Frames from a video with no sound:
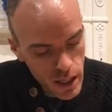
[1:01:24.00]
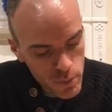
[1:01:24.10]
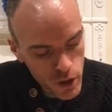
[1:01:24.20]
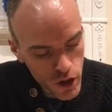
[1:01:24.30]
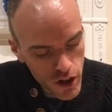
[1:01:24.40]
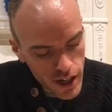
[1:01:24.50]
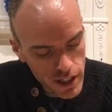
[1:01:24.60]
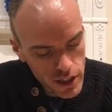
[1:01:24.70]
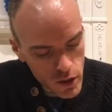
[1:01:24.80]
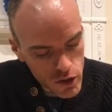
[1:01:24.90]
A pure and
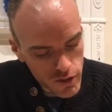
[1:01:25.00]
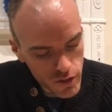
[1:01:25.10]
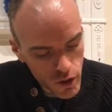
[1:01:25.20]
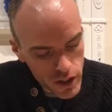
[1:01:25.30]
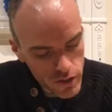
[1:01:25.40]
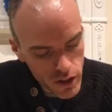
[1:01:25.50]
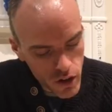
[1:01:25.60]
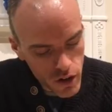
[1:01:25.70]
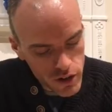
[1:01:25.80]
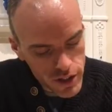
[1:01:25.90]
exclusive devotee of the
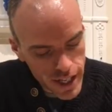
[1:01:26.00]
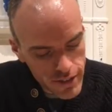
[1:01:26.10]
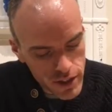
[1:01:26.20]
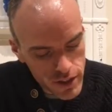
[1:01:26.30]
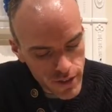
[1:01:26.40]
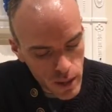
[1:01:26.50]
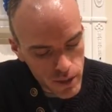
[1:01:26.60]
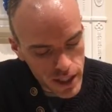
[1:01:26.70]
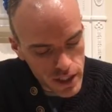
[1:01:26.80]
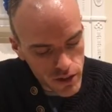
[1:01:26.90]
Lord serves his
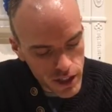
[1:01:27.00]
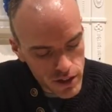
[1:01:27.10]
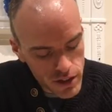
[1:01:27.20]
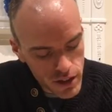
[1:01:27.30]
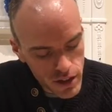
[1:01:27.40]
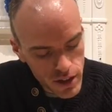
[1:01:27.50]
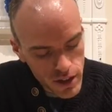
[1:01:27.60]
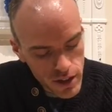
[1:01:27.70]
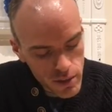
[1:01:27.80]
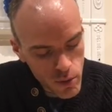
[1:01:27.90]
family interest
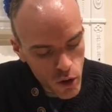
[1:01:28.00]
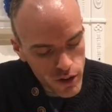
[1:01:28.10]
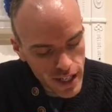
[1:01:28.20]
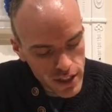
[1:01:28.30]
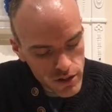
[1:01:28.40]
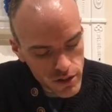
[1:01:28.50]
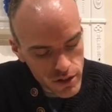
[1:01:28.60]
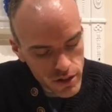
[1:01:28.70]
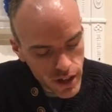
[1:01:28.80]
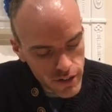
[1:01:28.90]
more
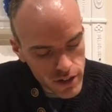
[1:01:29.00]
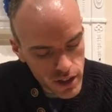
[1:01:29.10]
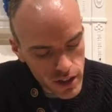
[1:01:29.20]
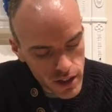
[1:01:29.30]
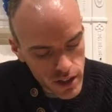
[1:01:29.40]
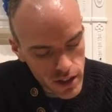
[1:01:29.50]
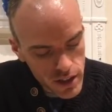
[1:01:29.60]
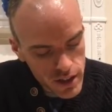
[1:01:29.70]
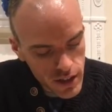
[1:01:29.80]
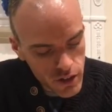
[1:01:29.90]
dexterously
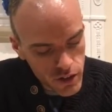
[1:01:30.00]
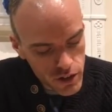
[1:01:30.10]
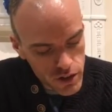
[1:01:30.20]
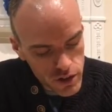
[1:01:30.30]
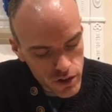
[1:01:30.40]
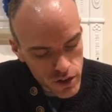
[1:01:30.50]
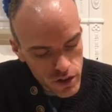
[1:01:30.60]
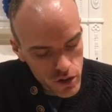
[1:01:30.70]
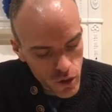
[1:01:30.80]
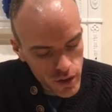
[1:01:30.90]
than others
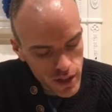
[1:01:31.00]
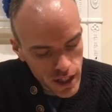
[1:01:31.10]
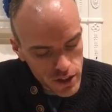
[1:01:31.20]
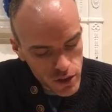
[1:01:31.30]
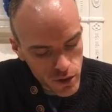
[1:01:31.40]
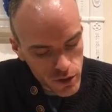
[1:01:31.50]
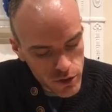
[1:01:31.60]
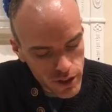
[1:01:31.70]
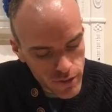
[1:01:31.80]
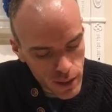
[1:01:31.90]
who are attached to
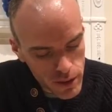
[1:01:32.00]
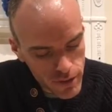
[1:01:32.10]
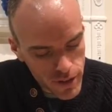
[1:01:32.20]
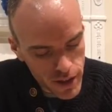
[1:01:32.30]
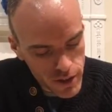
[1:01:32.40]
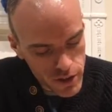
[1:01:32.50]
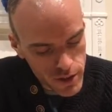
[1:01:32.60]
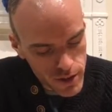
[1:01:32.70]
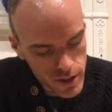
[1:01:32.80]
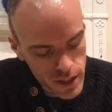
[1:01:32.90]
illusory family affairs.